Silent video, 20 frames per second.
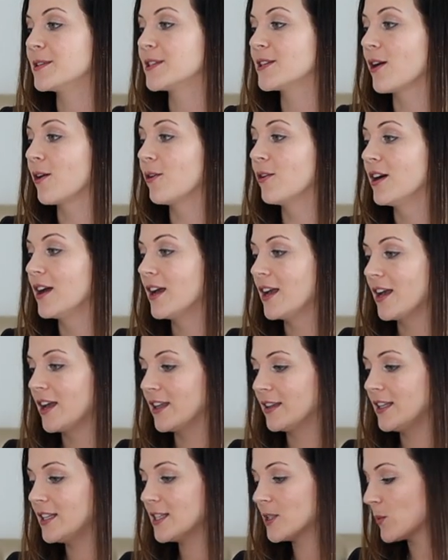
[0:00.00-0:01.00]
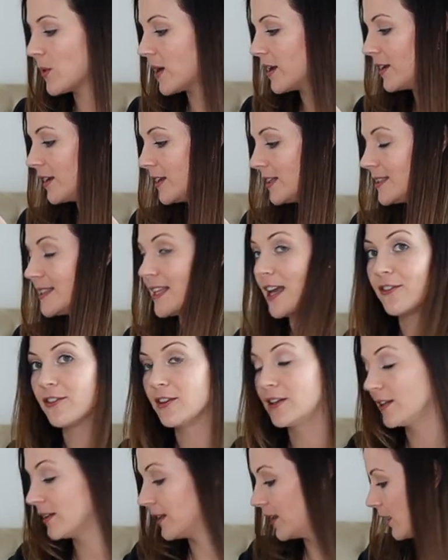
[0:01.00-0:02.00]
So this one is
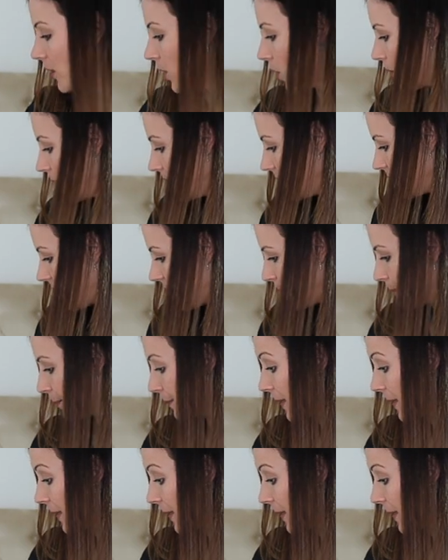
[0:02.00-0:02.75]
definitely going,